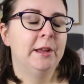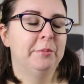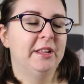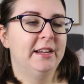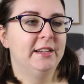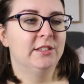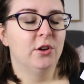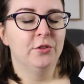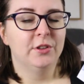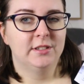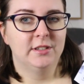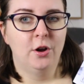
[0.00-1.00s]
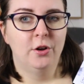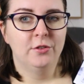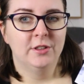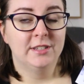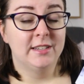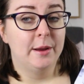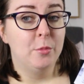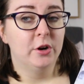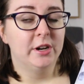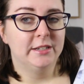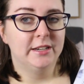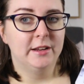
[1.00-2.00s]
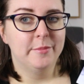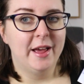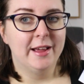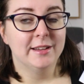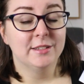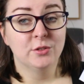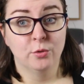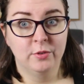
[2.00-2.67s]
He plays on the same hockey team as